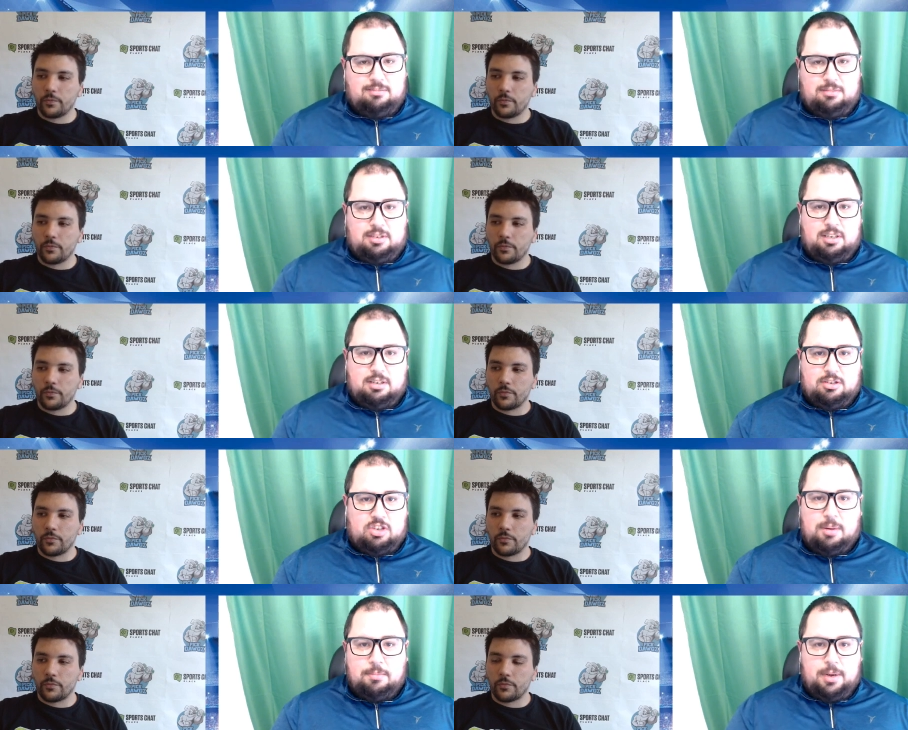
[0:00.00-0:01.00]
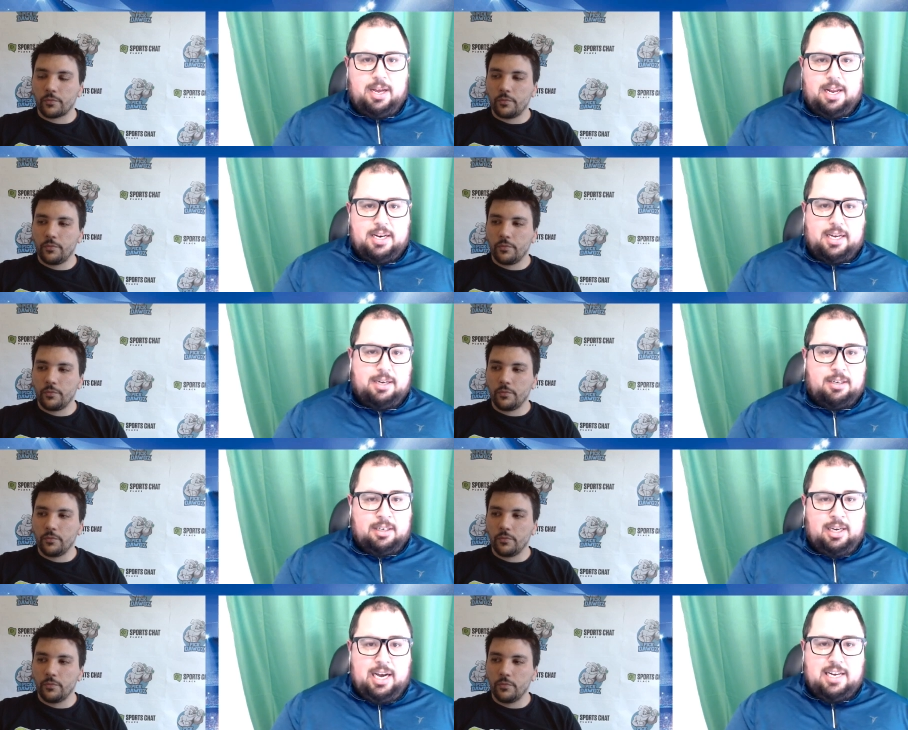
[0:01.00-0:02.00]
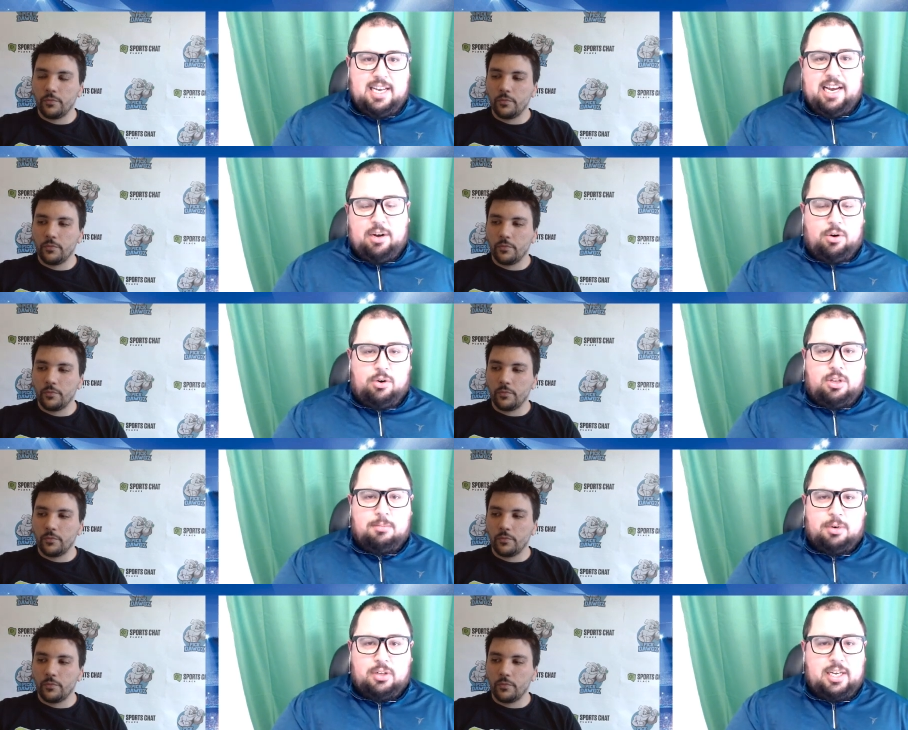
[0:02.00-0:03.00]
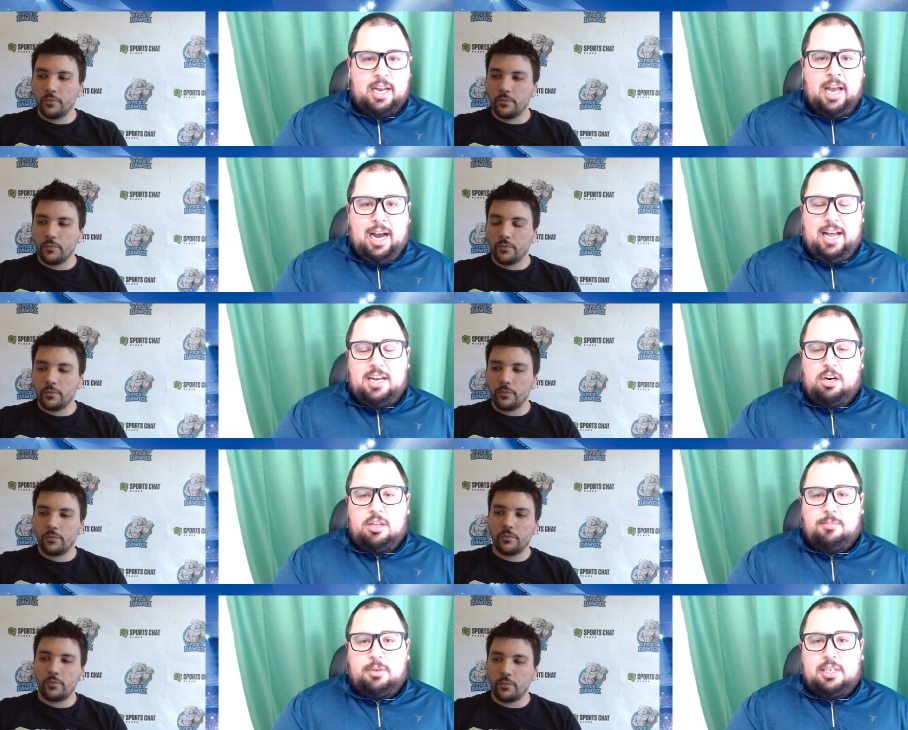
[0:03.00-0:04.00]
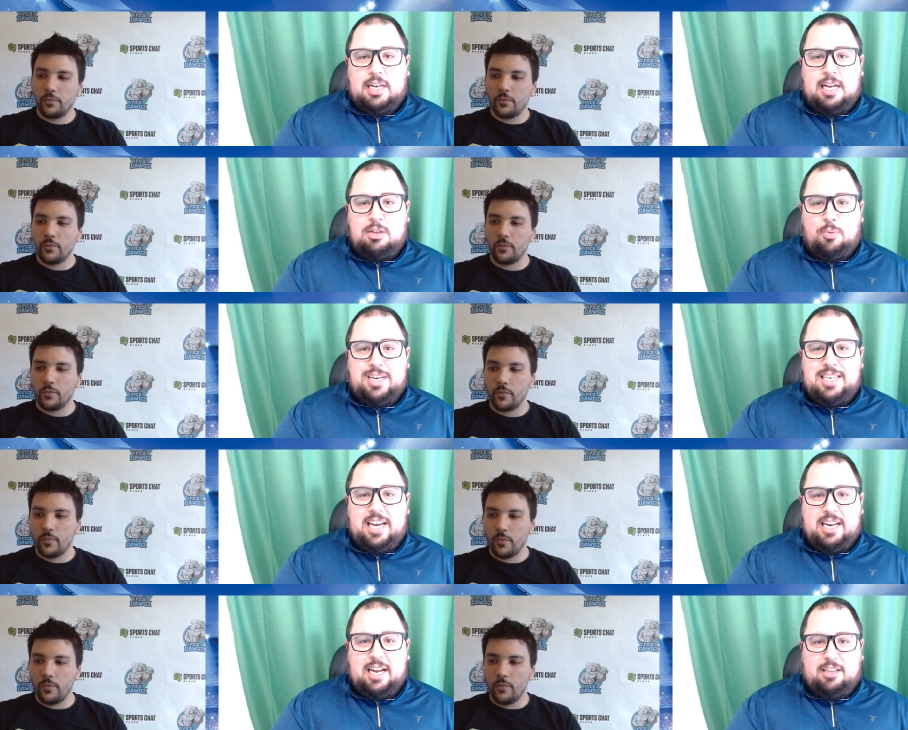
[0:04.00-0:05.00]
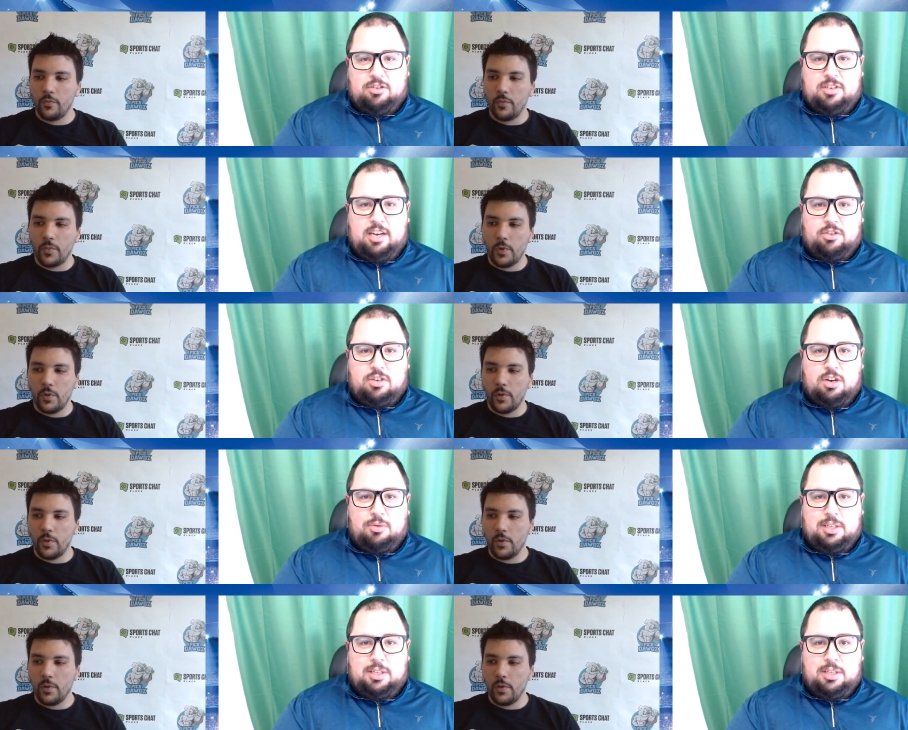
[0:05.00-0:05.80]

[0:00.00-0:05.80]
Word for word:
Speaker 1: to jump and uh, and take out Hertha Berlin. I think Hertha Berlin had the win taken out of their sails, you know, with